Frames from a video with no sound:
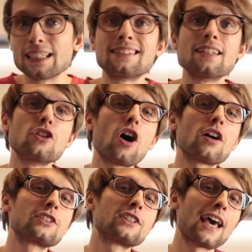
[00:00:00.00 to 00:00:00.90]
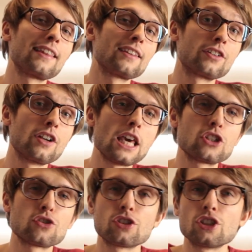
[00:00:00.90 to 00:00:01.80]
is the long-standing
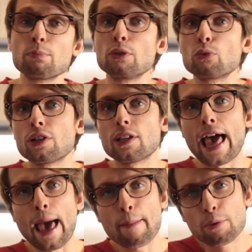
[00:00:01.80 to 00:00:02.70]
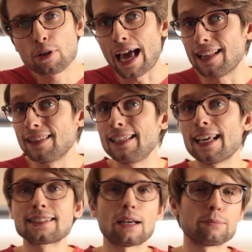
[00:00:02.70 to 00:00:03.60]
relationship between Apple and
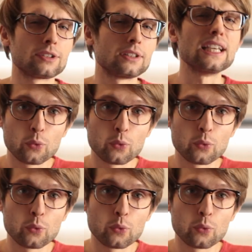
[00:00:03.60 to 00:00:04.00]
TSMC,